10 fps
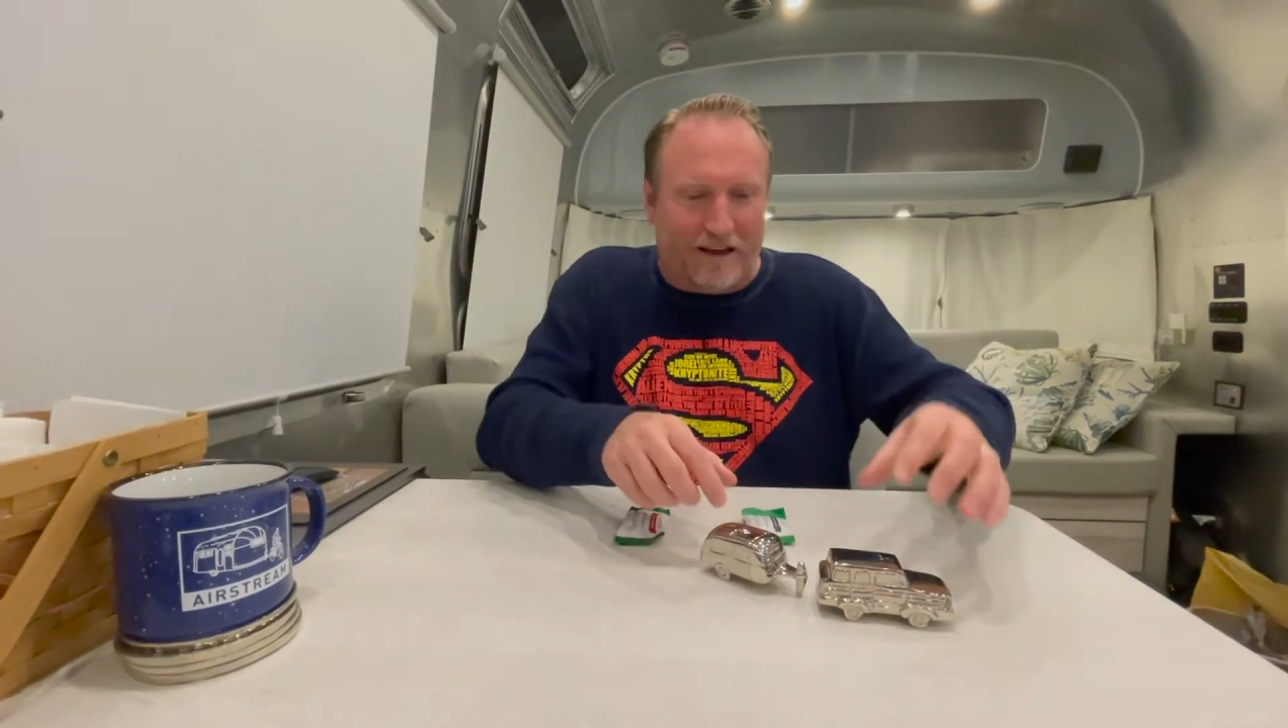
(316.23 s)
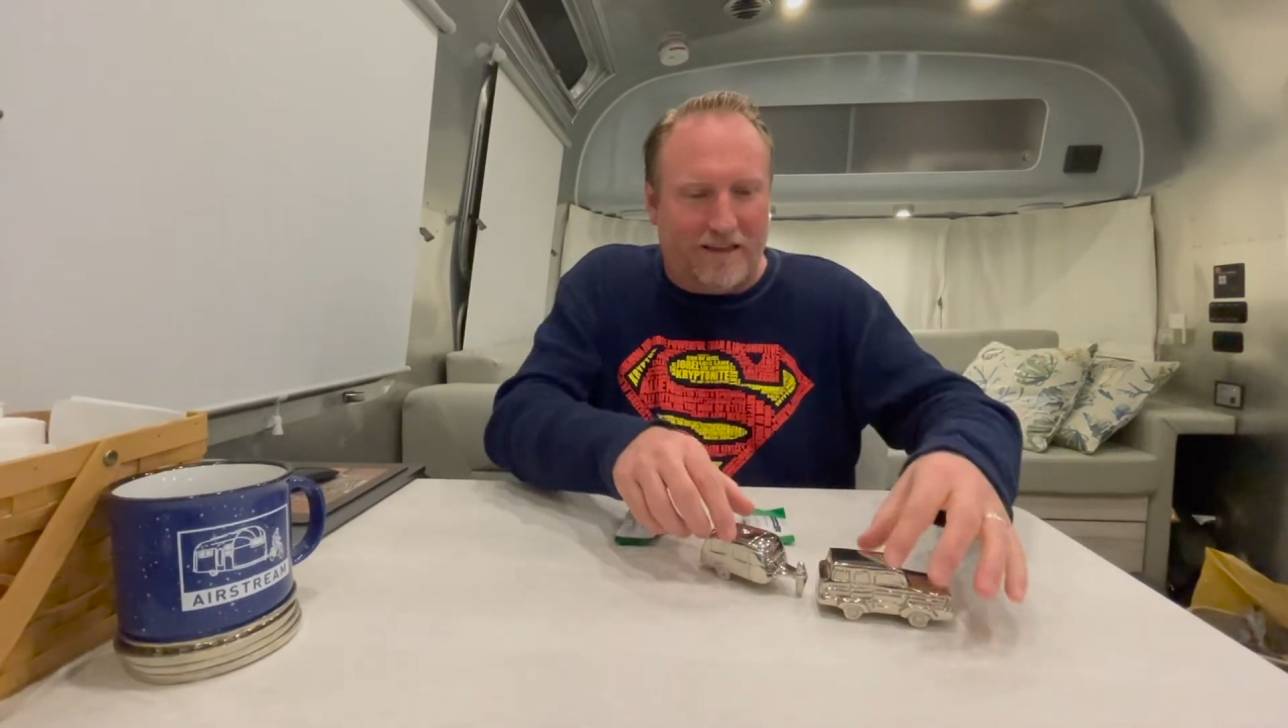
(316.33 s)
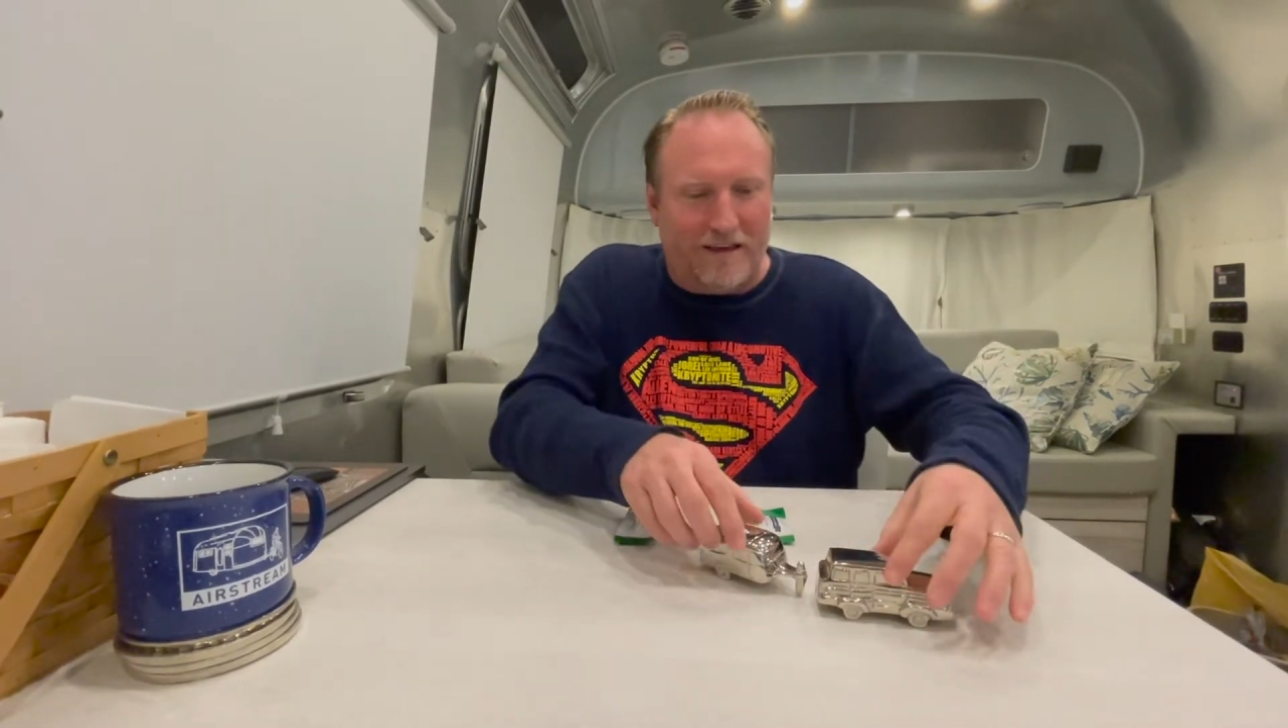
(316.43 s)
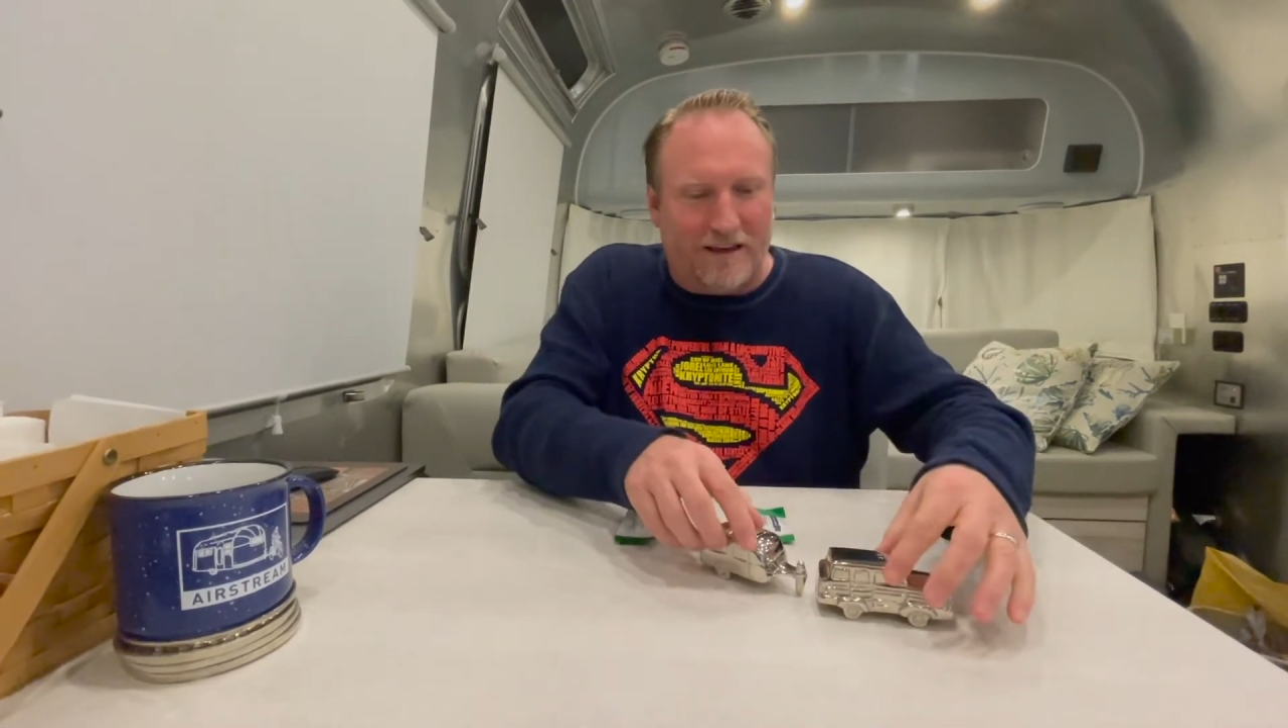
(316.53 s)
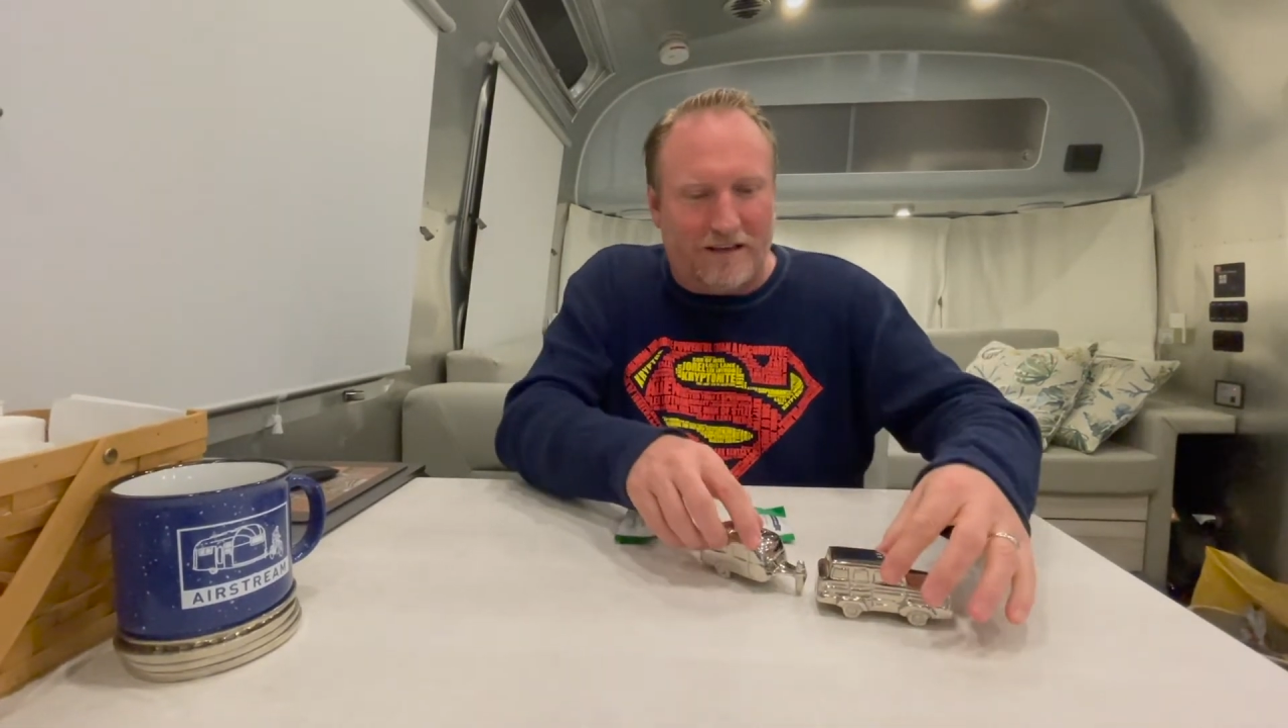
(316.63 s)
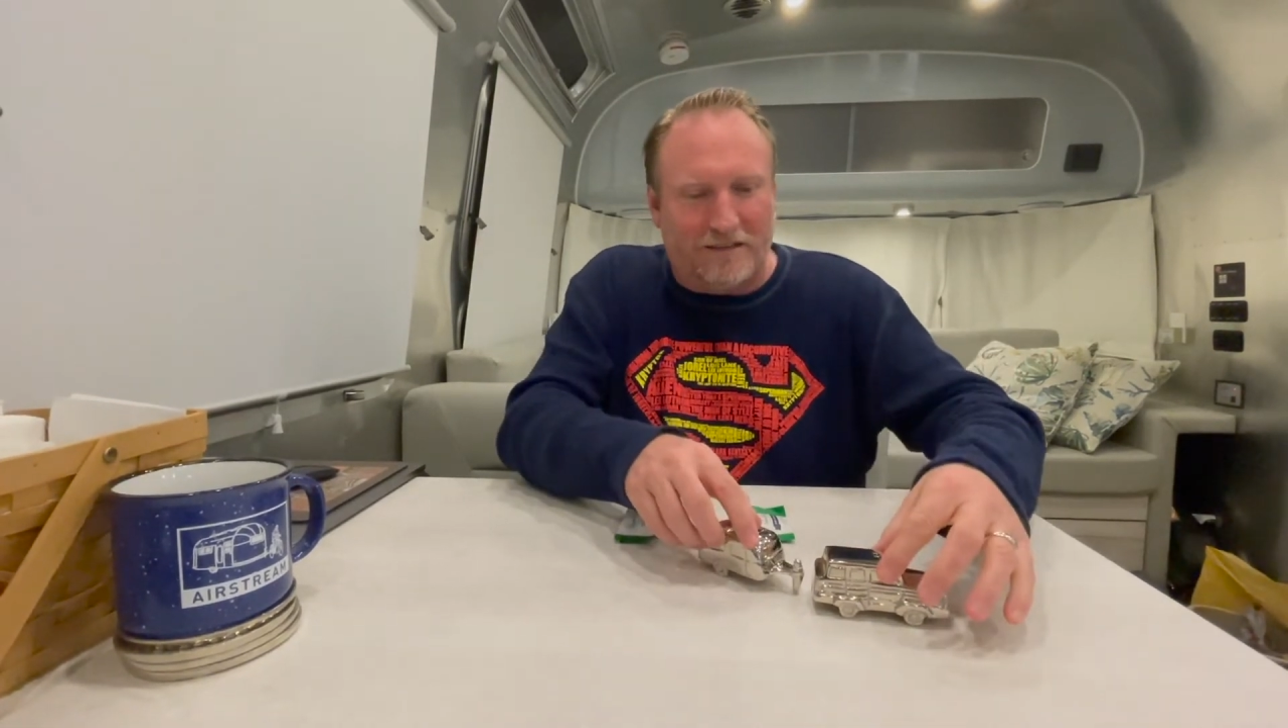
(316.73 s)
this,